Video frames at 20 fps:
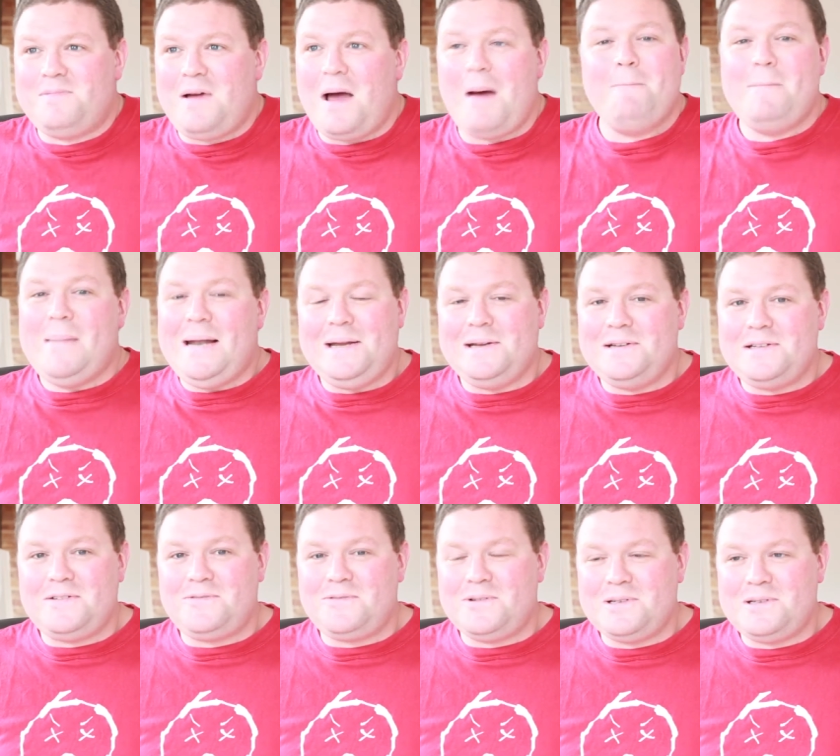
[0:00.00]
a million
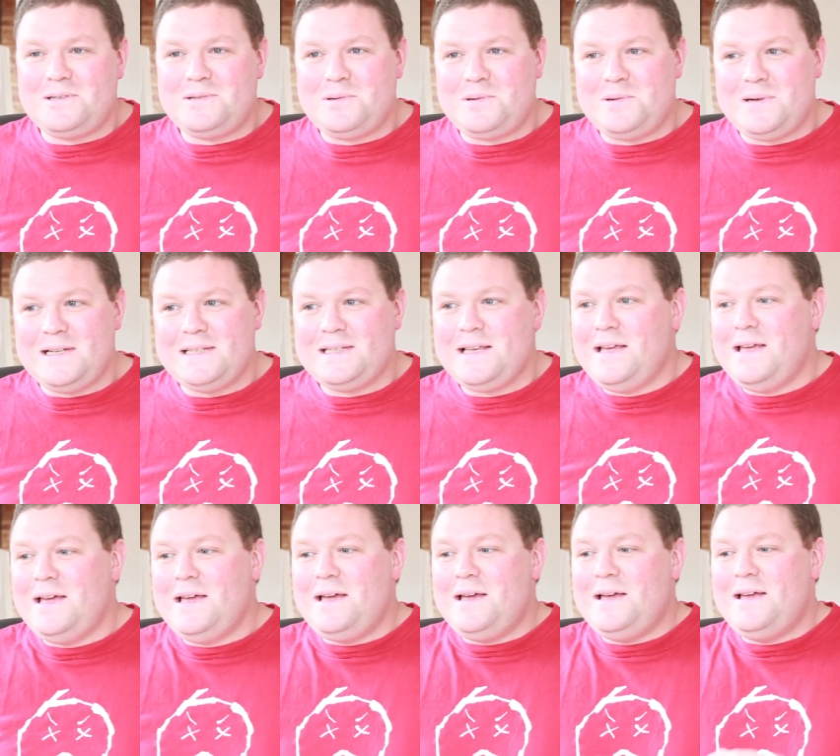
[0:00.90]
different stories
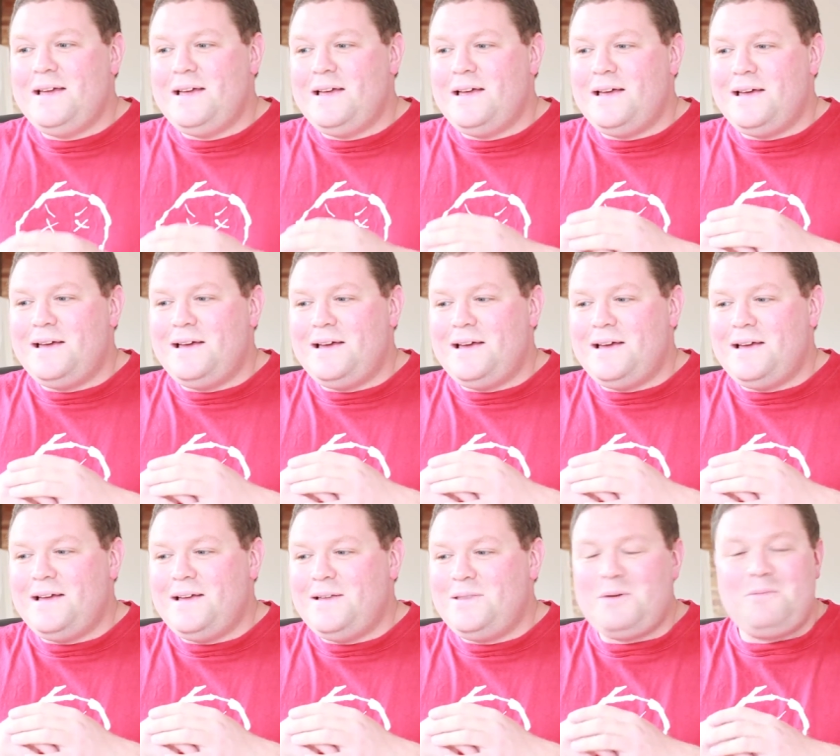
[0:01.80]

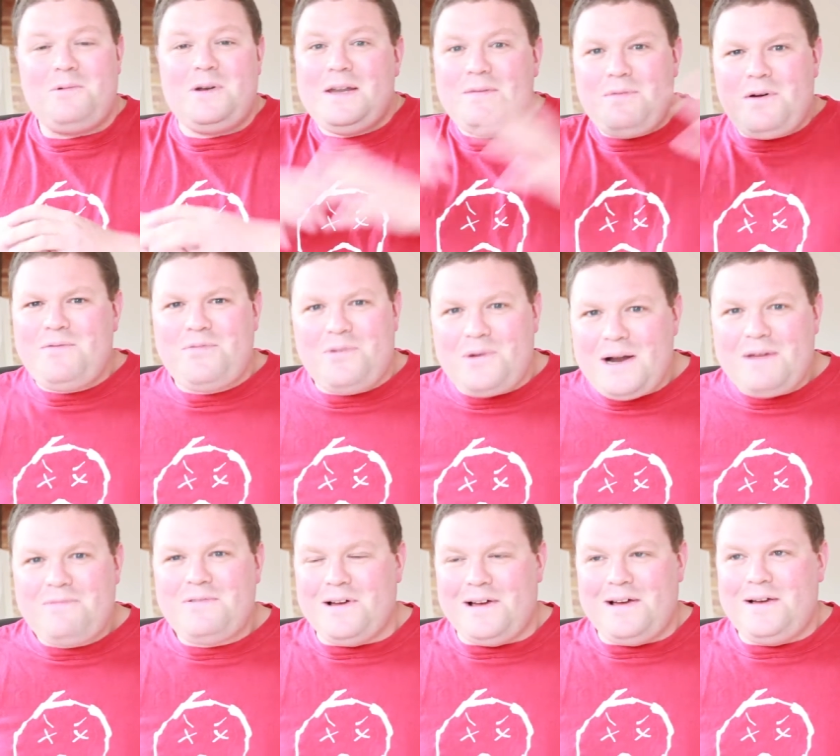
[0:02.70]
that will live on
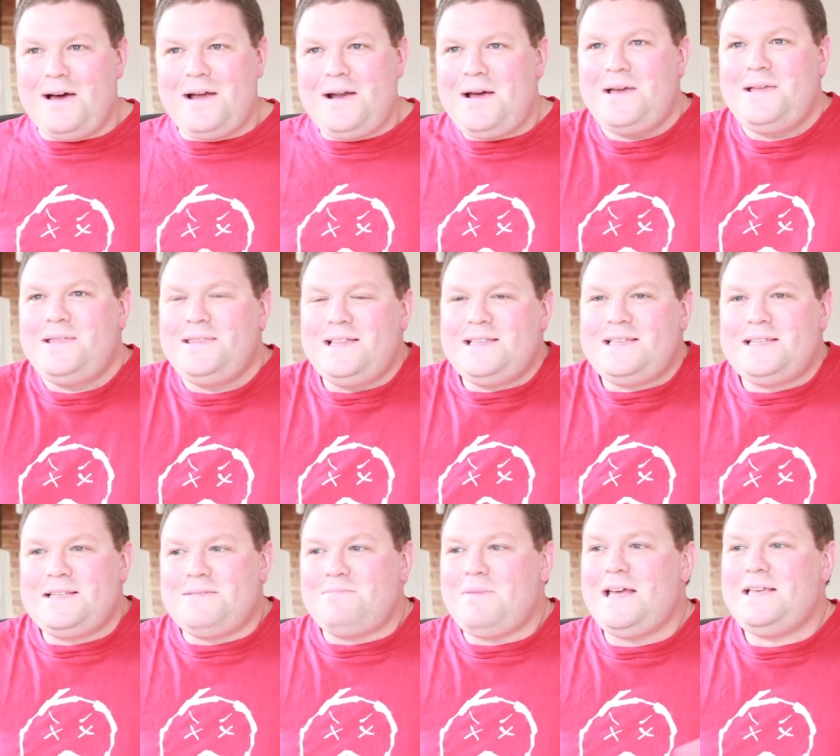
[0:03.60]
forever. I think this
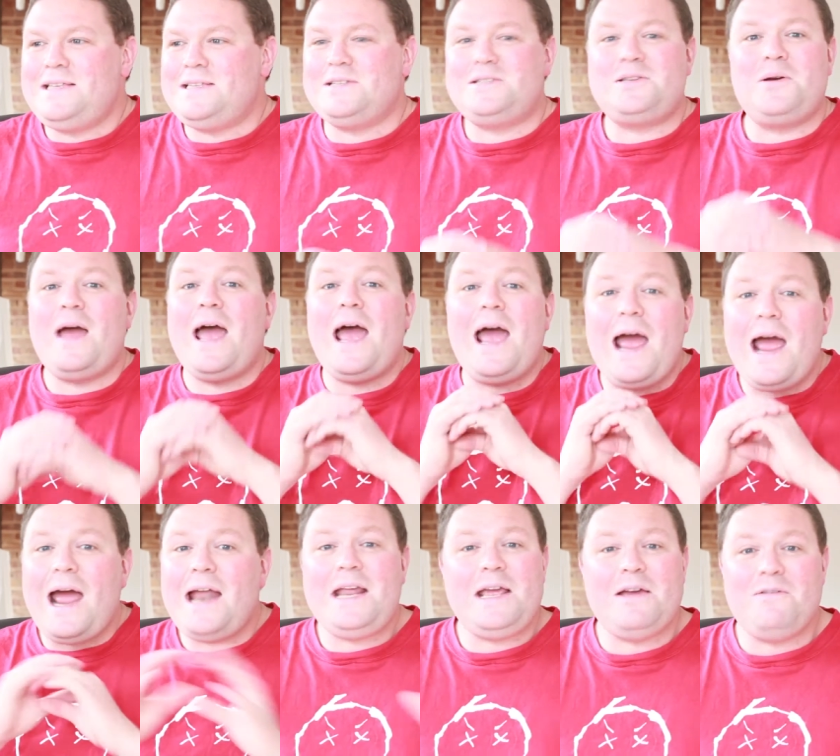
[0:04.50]
is amazing. So
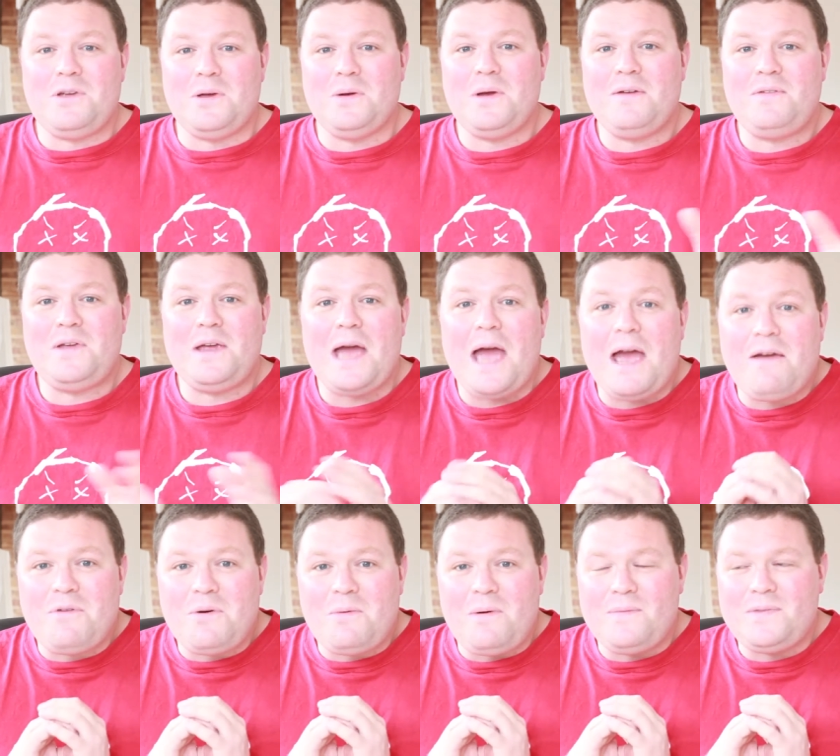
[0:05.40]
any of you, if you
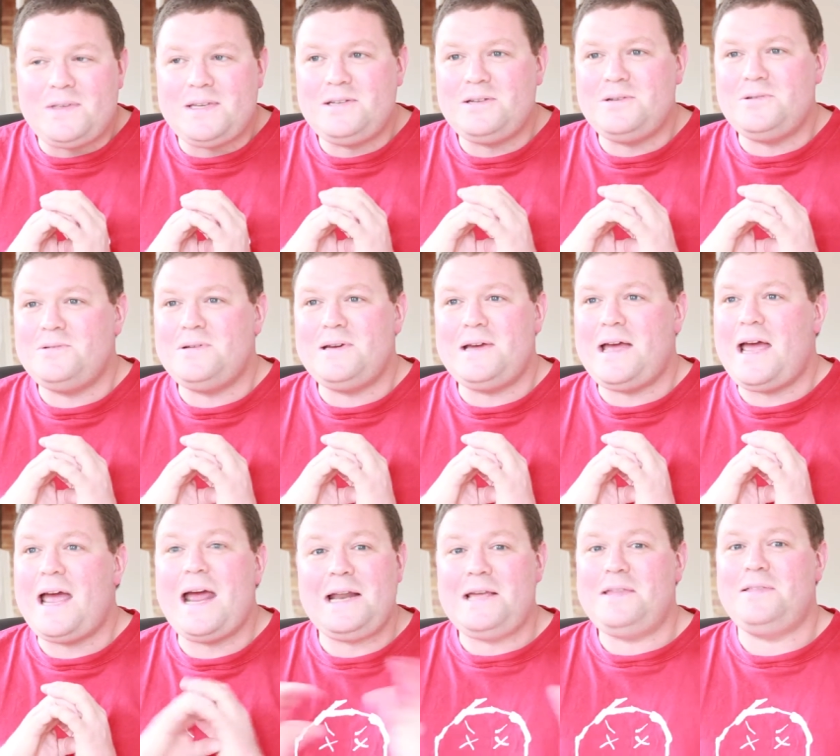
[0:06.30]
ever want to do
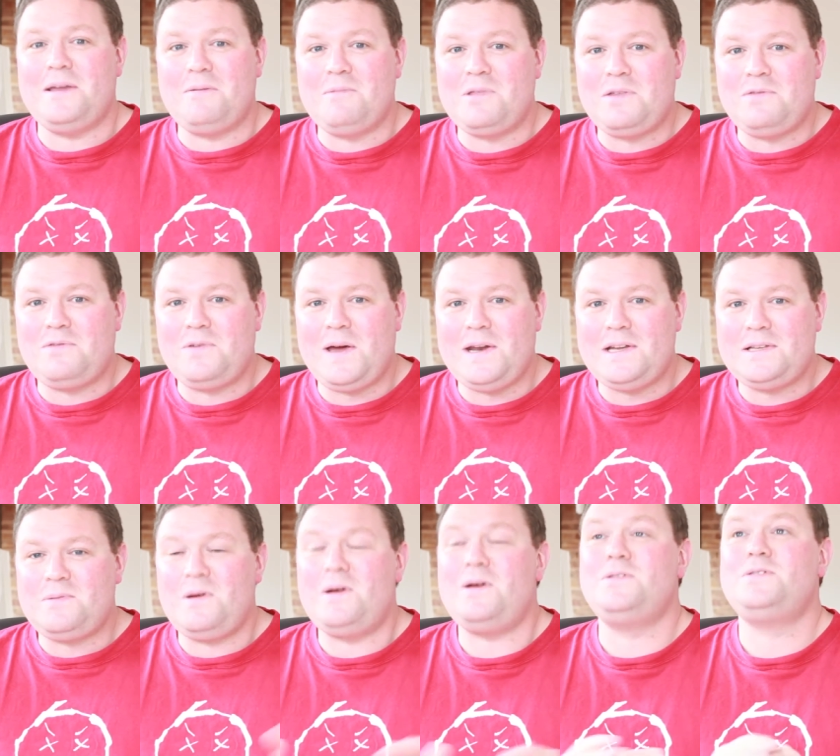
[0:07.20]
anything with the
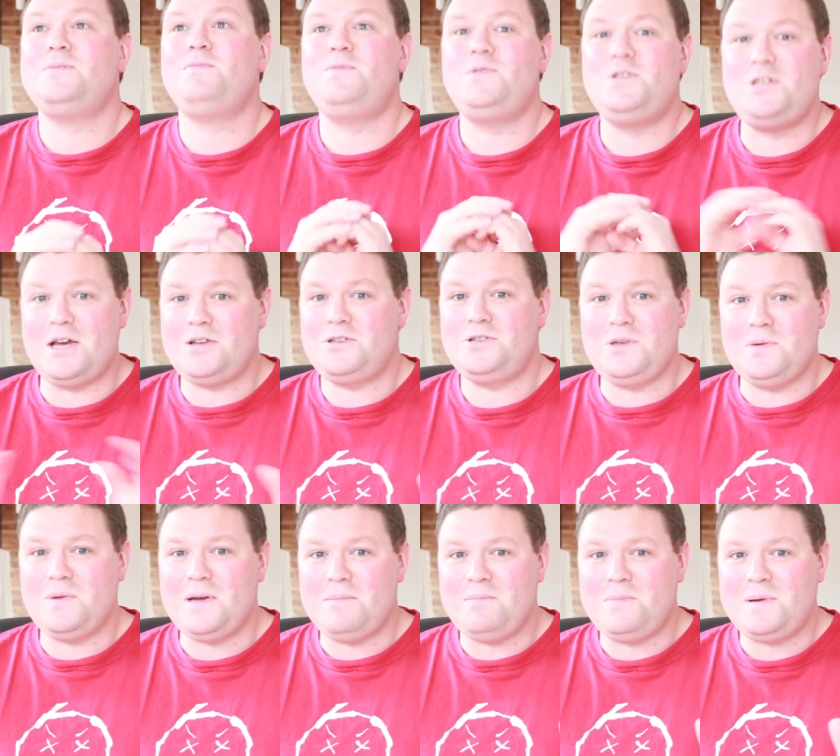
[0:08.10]
Furnace world, just
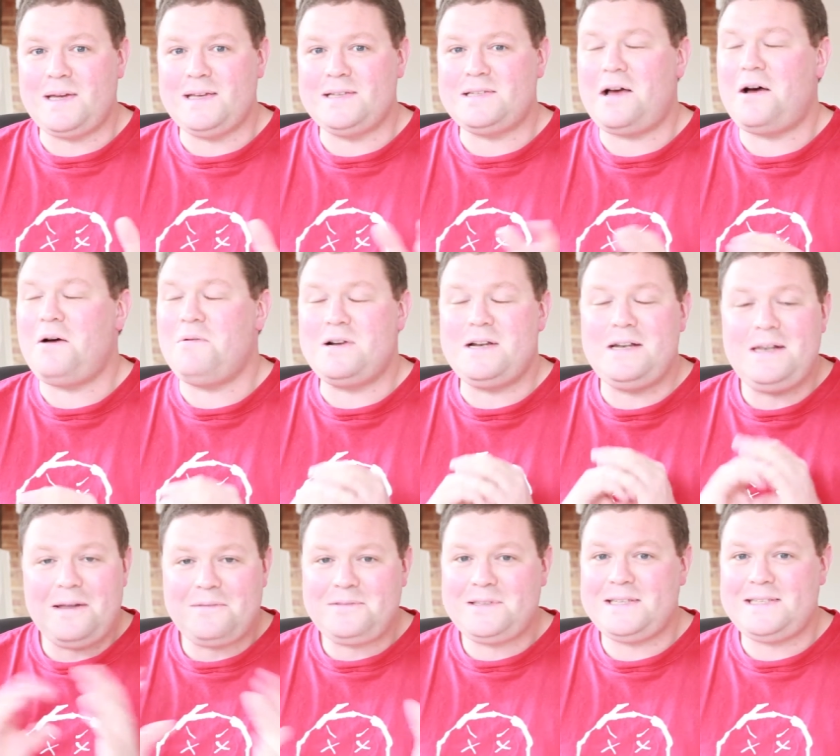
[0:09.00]
do it, because I would
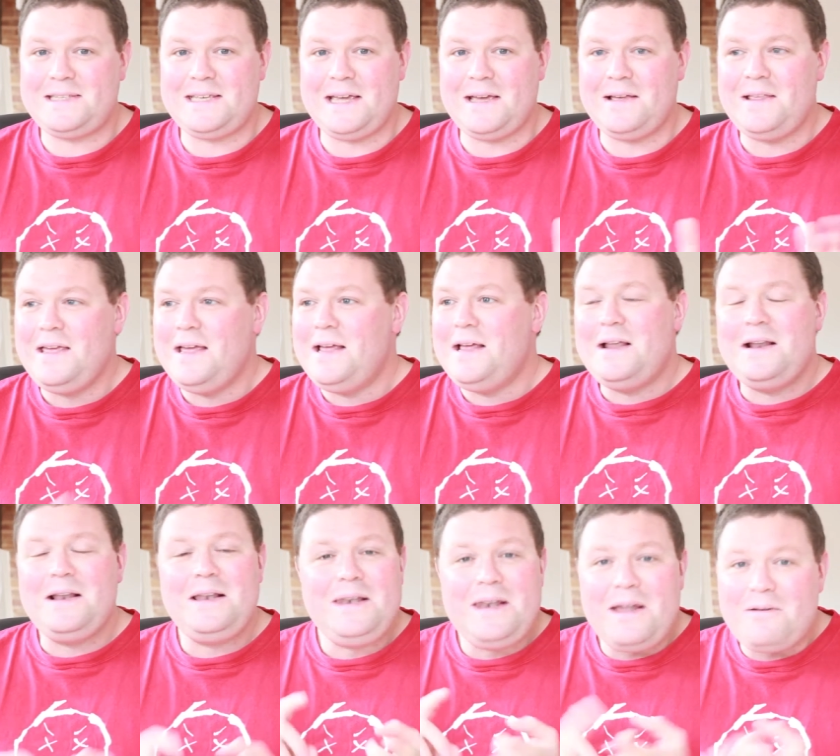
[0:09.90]
love to see it.
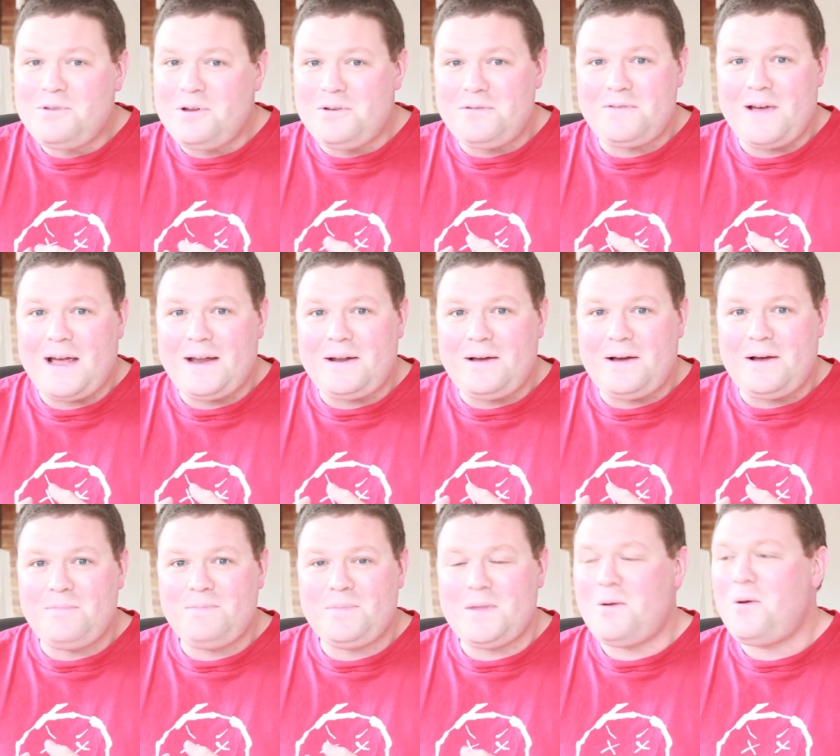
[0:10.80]
Love your fan
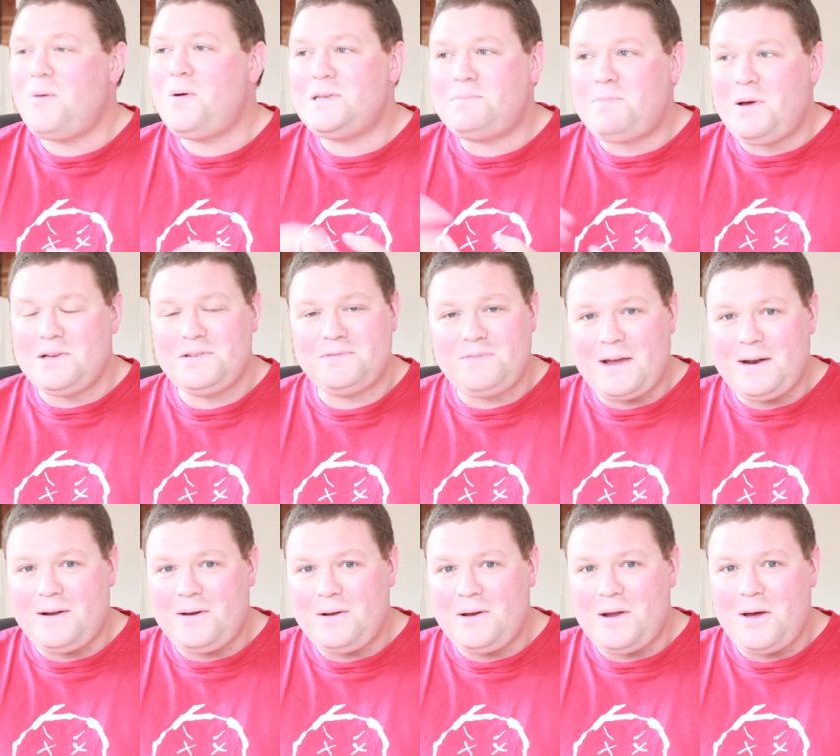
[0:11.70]
art. Always post
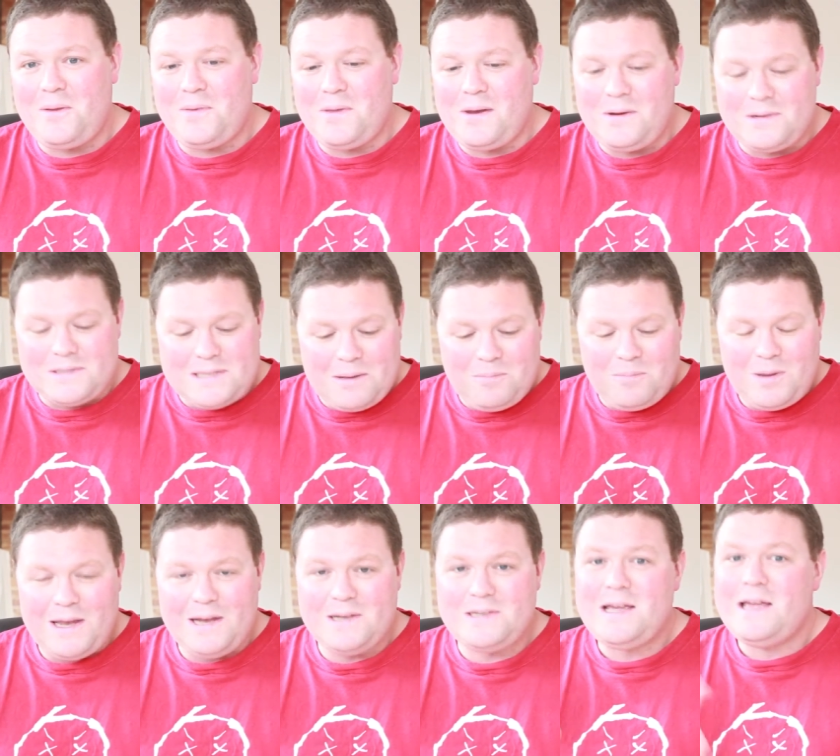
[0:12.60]
fan art on the Lockdown
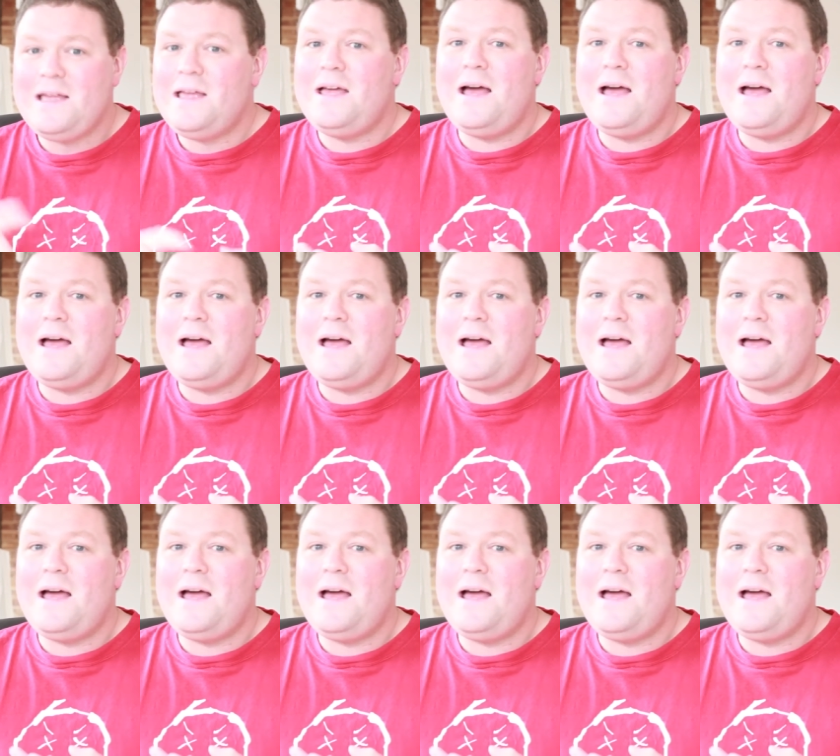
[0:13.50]
page.